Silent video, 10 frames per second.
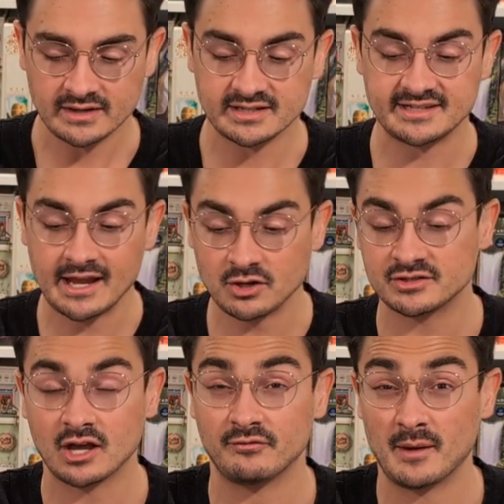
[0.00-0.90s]
to set
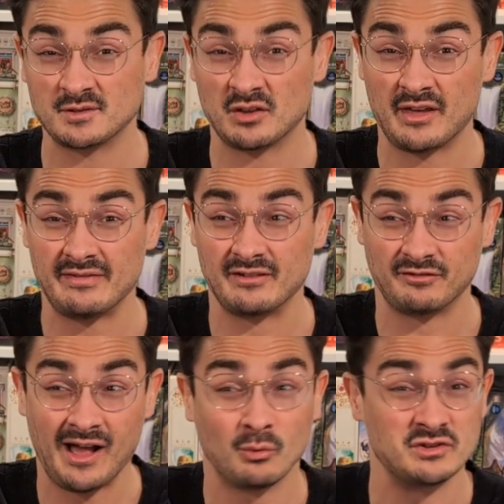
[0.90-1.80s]
yourself up so that the
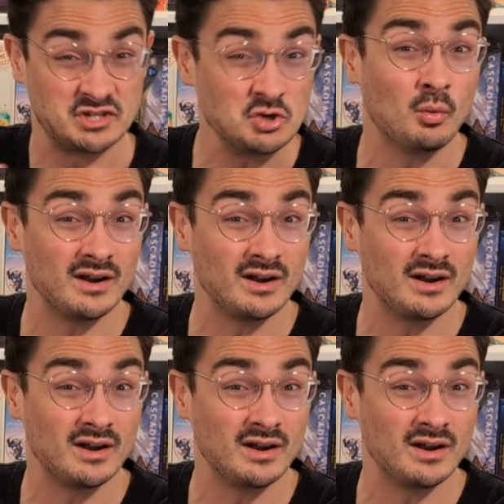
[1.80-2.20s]
flowers you